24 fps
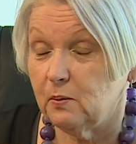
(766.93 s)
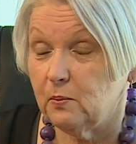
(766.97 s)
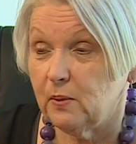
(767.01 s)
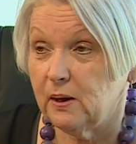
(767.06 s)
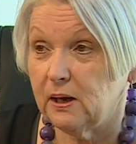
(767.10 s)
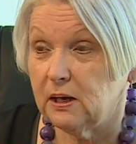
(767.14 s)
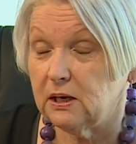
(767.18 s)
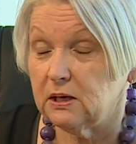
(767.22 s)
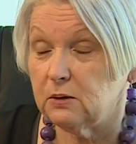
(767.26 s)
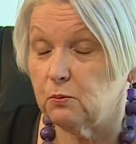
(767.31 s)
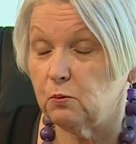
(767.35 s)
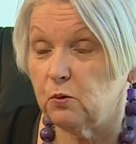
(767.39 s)

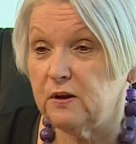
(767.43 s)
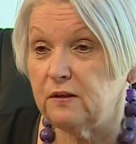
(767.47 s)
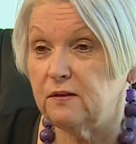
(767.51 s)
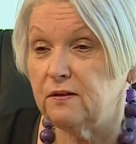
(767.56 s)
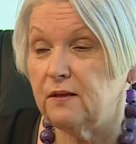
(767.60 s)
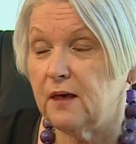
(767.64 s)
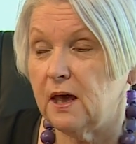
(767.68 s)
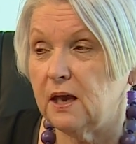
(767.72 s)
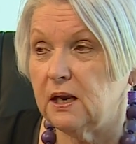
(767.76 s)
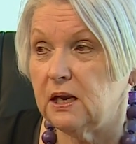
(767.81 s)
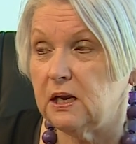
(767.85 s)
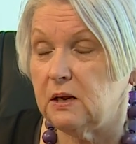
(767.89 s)
But with
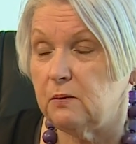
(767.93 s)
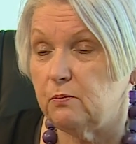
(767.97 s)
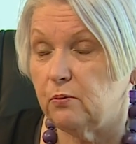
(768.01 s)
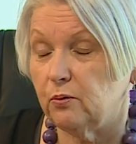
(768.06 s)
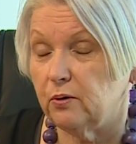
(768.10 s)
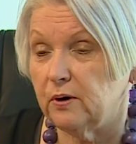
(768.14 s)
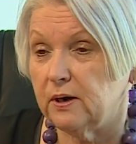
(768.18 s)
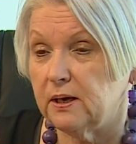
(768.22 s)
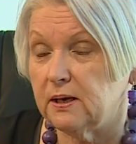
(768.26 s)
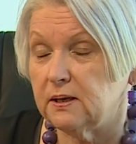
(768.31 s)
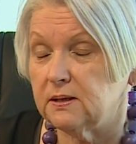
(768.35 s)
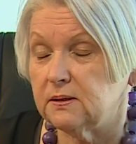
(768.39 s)
that, he
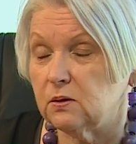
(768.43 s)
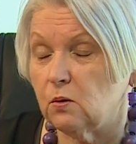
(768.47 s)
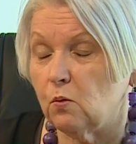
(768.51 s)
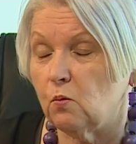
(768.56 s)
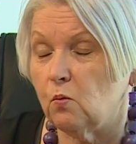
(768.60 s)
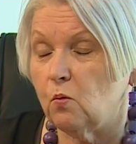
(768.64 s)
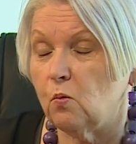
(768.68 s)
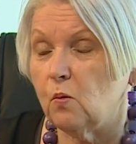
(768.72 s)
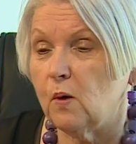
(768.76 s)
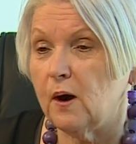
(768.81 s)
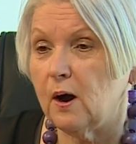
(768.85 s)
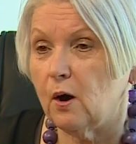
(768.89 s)
brings a
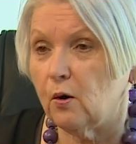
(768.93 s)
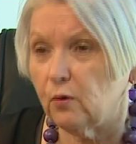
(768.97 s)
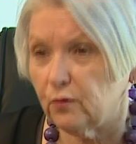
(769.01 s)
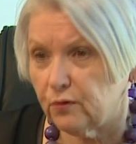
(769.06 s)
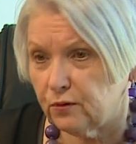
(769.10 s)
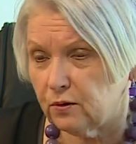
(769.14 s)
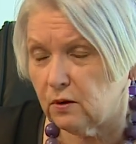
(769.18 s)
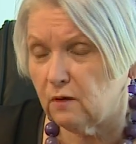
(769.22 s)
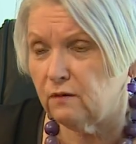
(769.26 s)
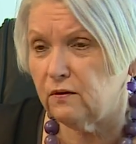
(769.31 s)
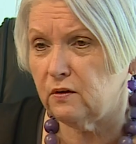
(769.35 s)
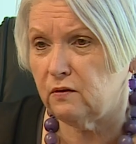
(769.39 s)

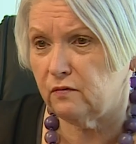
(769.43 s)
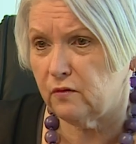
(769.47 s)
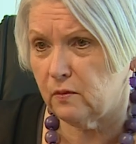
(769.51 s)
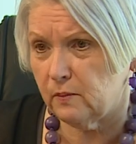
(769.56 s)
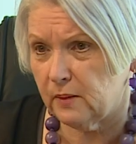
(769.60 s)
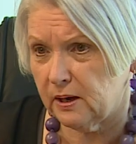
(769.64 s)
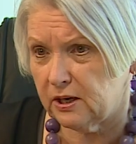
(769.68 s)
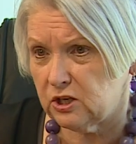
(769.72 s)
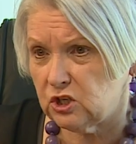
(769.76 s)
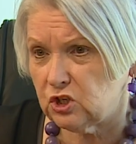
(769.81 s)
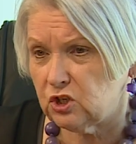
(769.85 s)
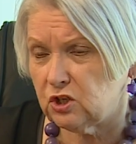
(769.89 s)
wealth of
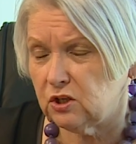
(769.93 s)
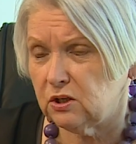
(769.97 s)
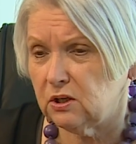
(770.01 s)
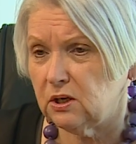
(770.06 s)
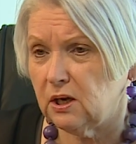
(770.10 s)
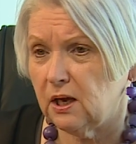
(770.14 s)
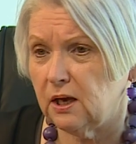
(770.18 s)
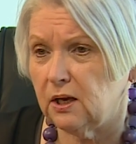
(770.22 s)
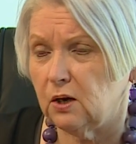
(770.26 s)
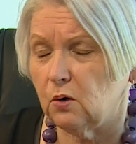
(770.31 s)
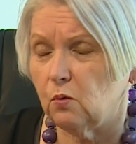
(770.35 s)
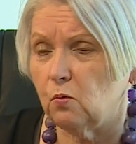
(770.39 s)
information
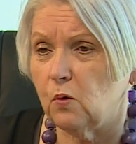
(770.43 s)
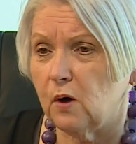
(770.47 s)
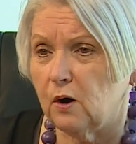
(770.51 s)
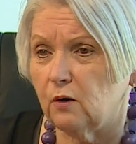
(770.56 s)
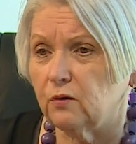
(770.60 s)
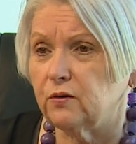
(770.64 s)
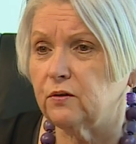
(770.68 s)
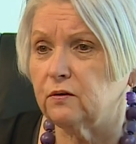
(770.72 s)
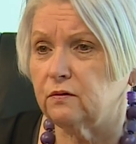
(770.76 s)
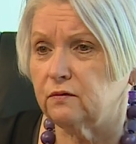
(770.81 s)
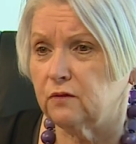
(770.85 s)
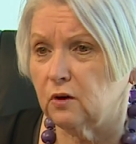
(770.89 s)
and a
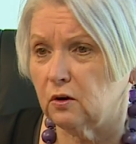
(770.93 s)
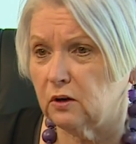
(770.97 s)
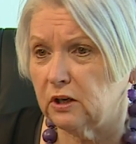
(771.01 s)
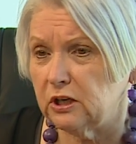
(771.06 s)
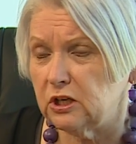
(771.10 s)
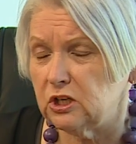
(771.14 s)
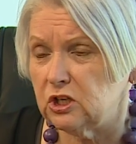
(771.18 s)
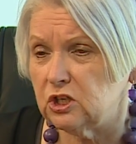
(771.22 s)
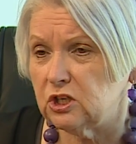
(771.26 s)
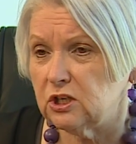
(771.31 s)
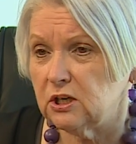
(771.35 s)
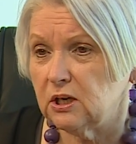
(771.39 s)
wealth of
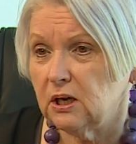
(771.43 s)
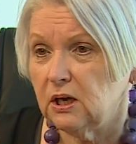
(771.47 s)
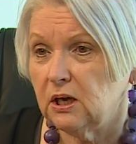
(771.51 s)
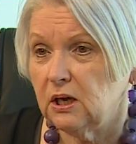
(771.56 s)
knowledge,